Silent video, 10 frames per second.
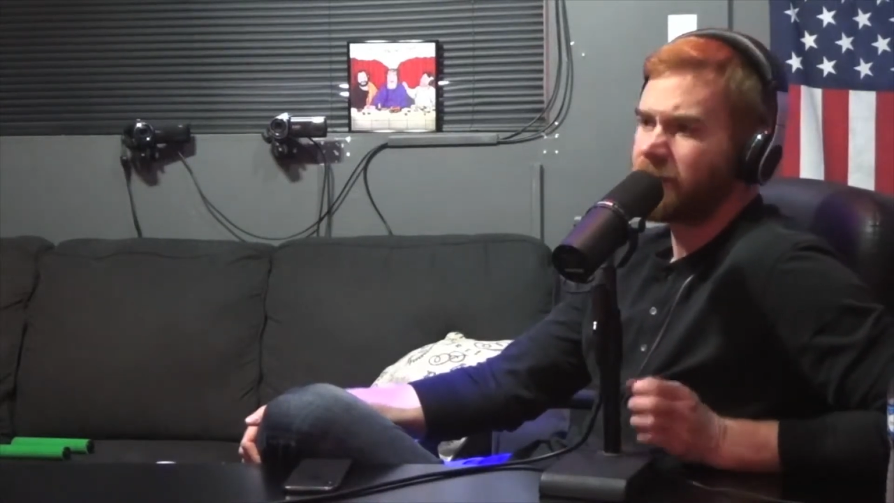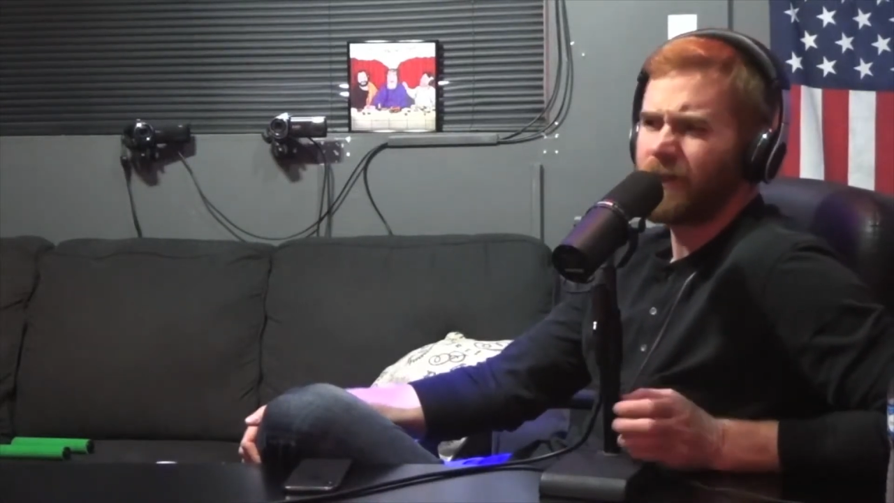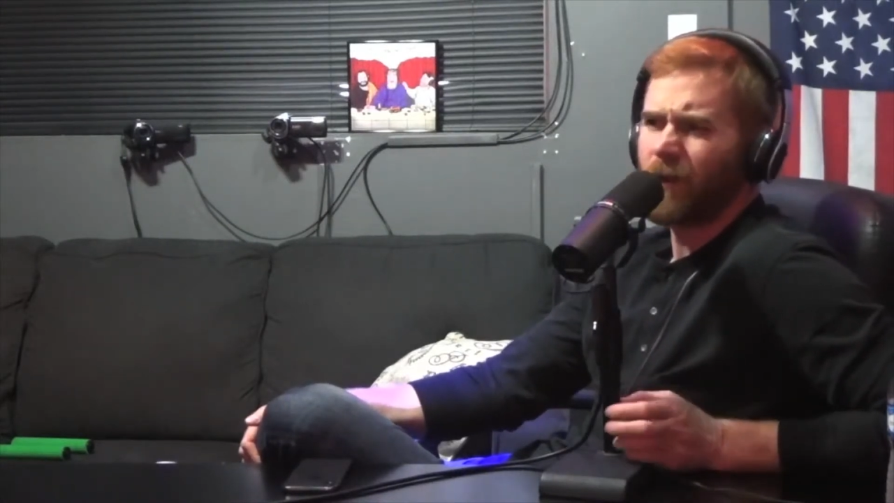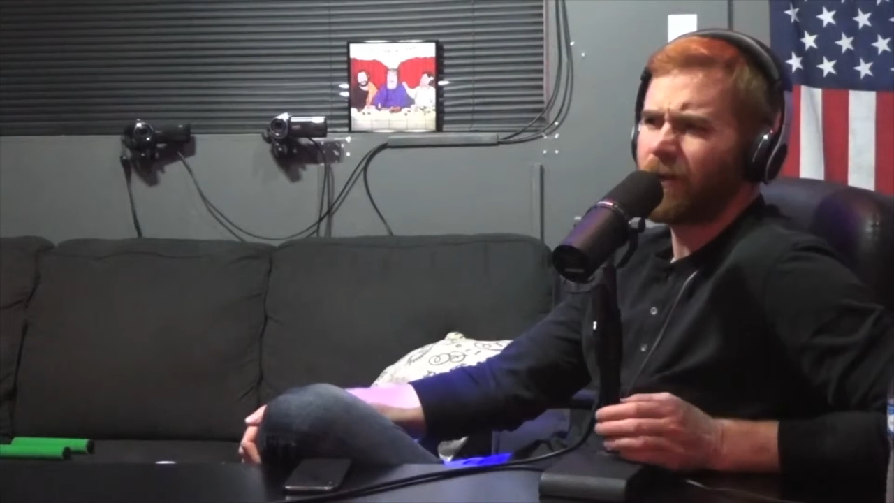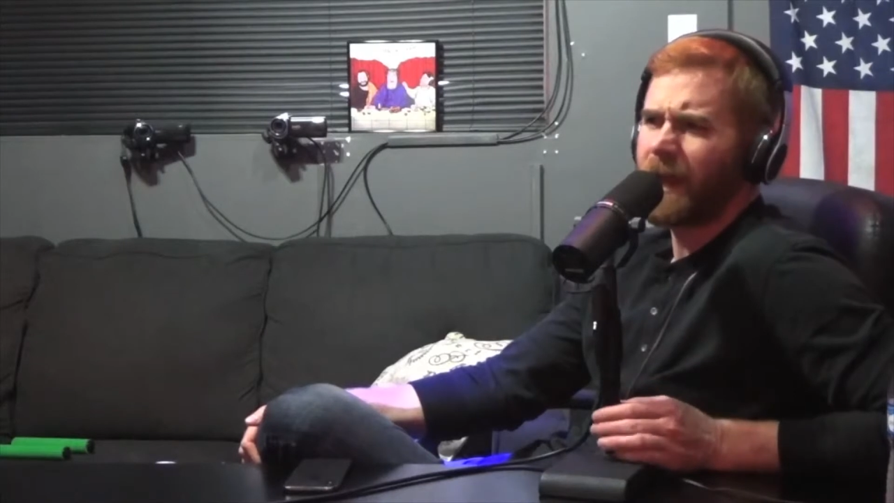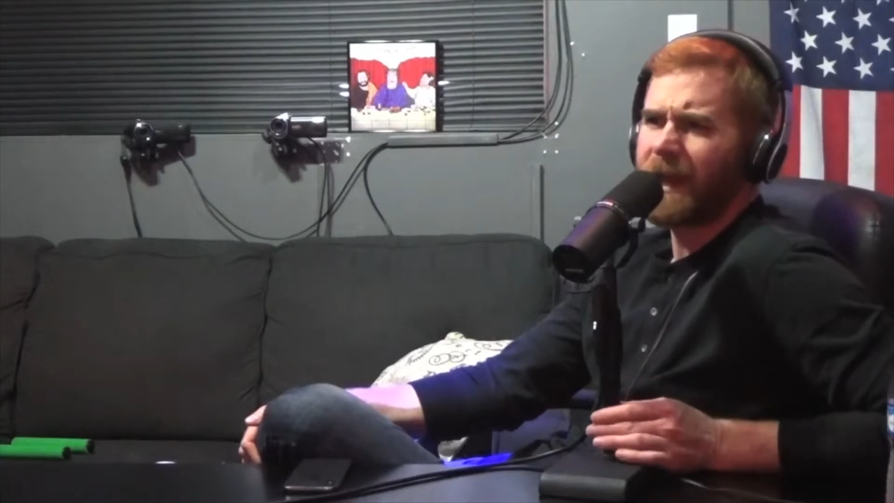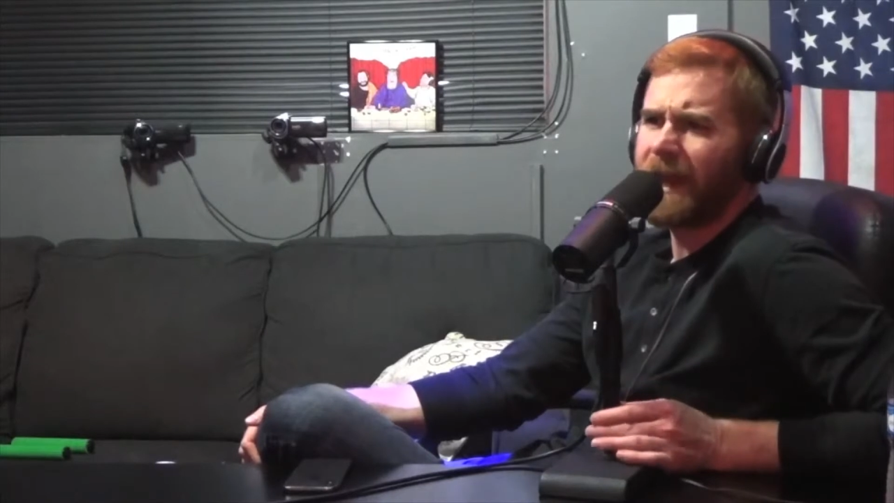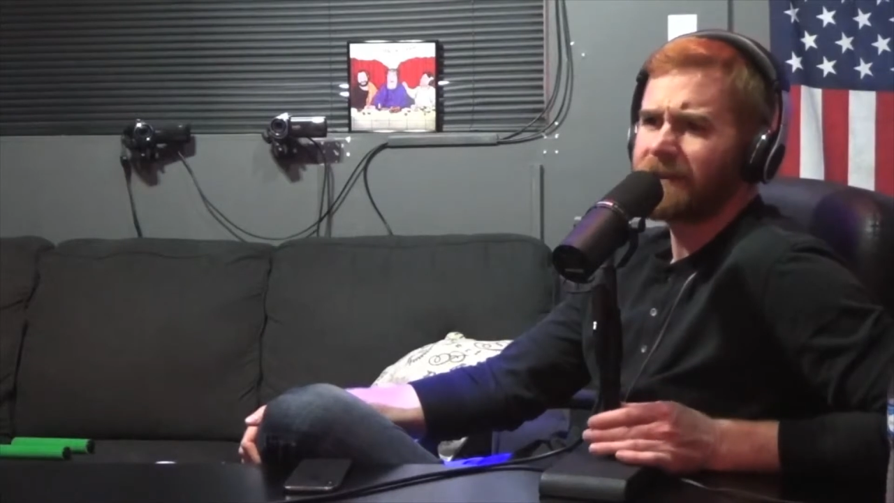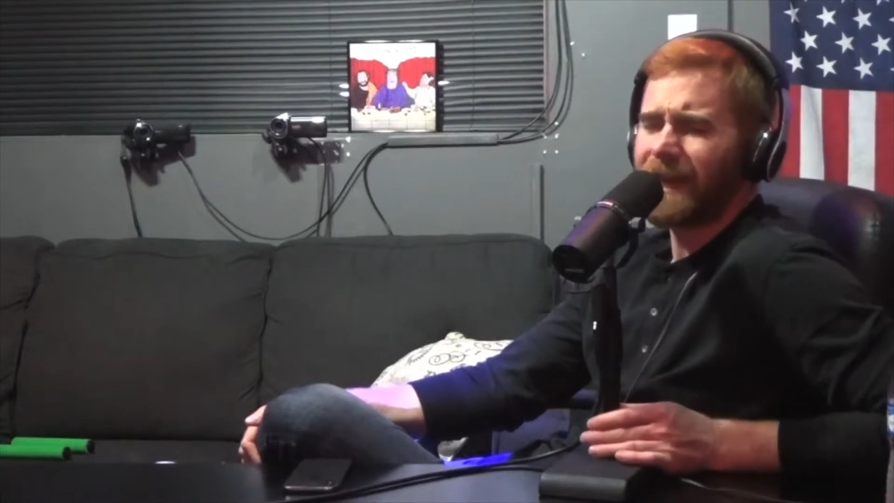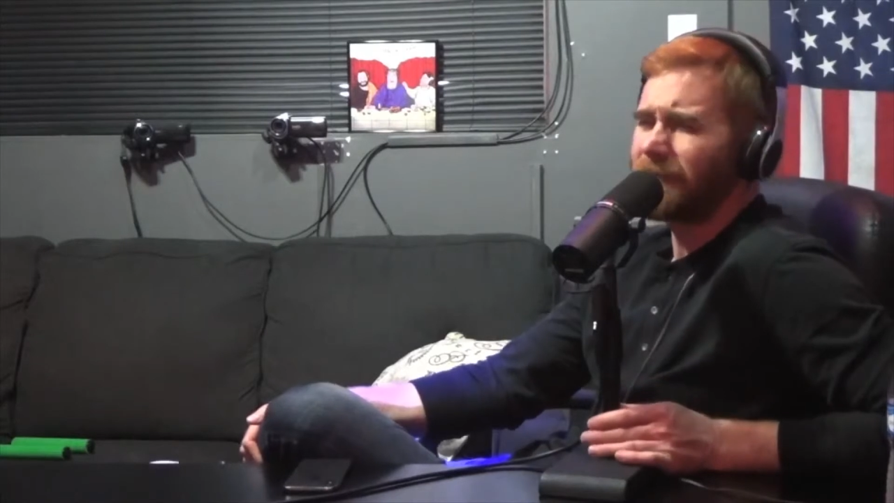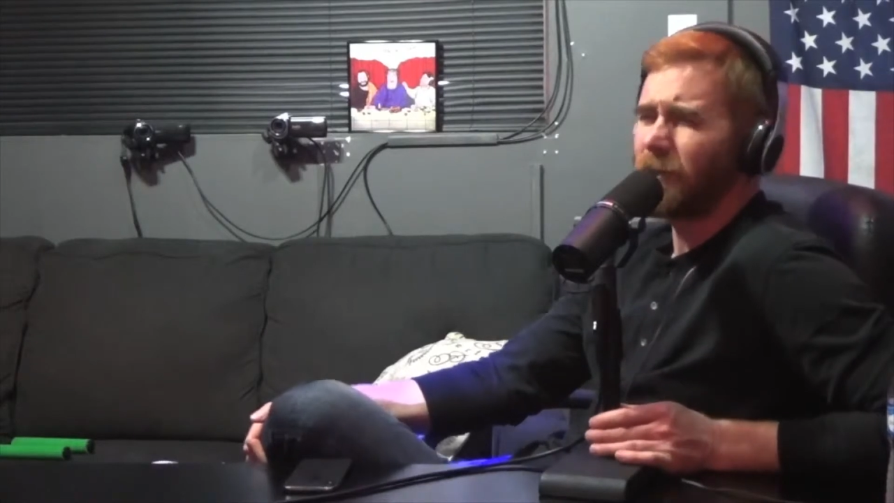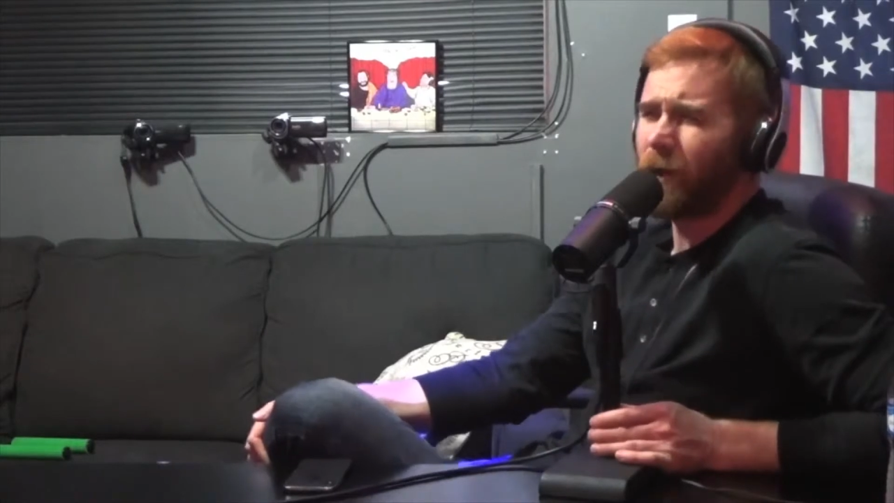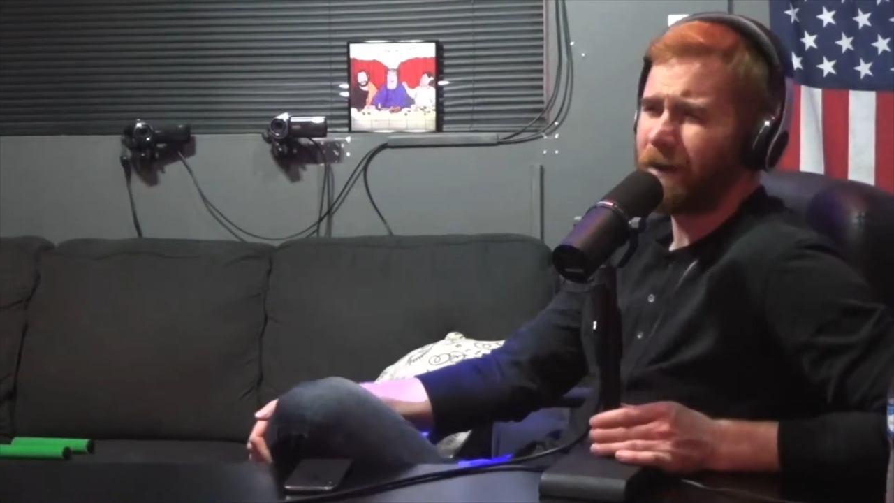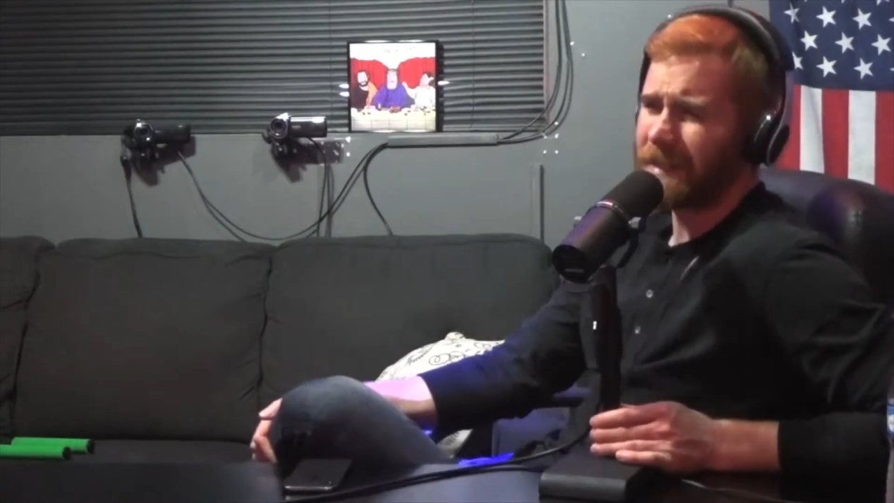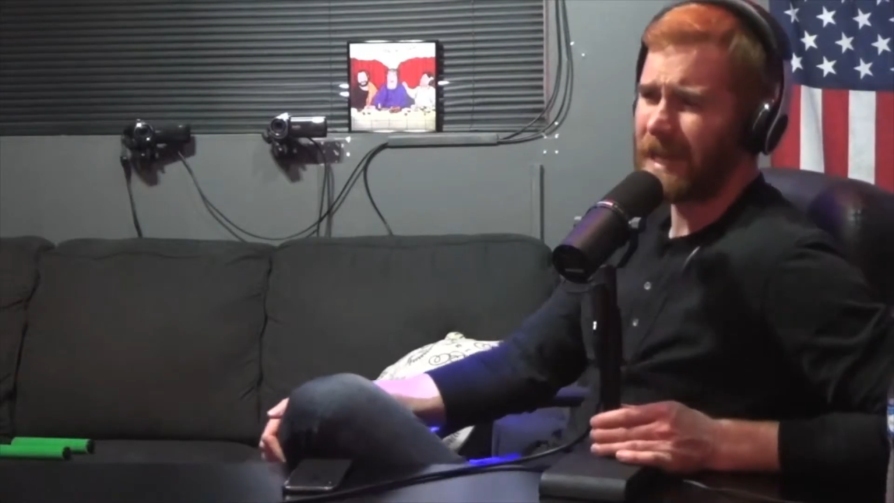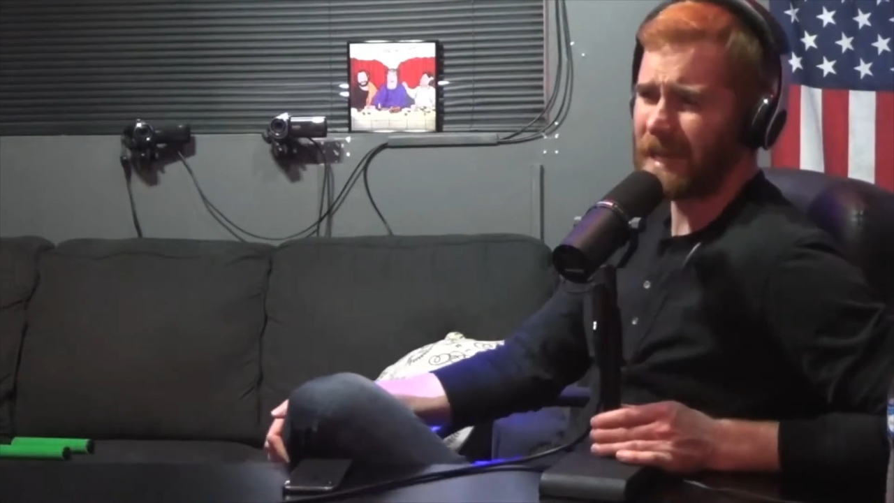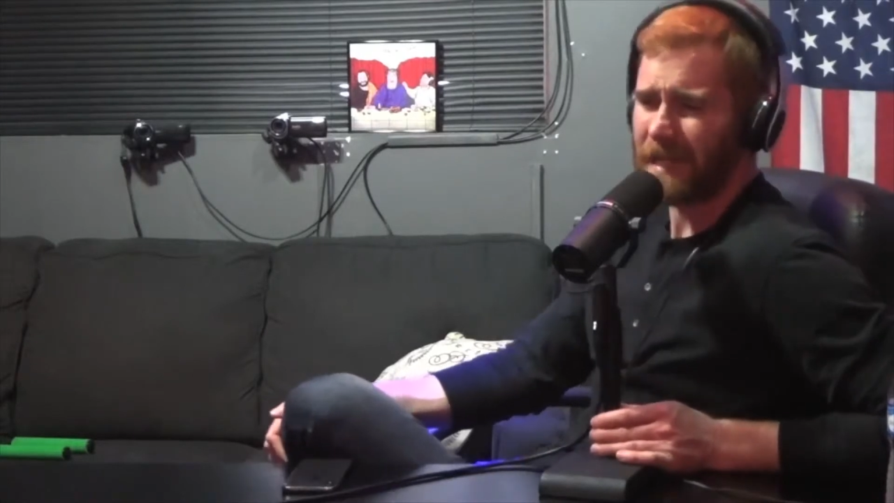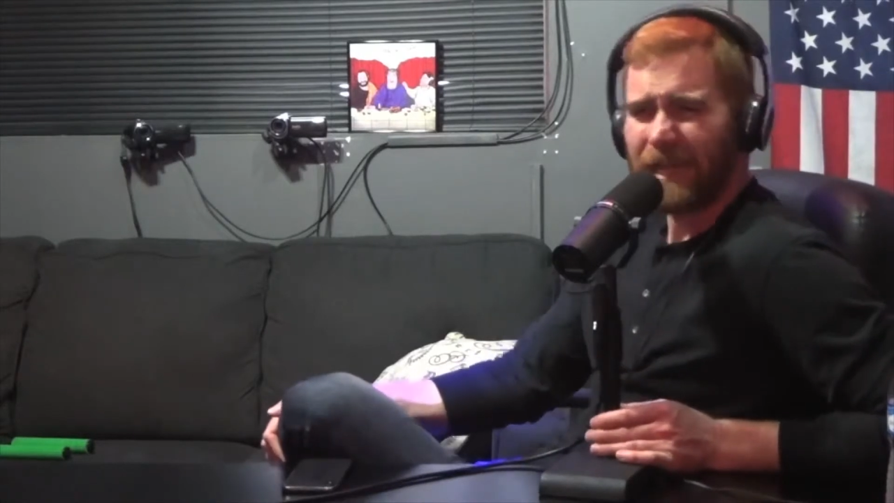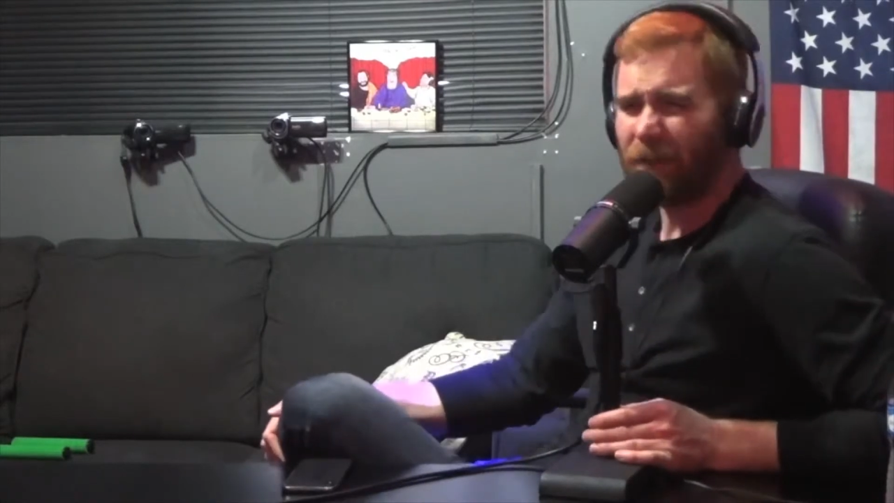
It was total on accident. I don't even know how I got it.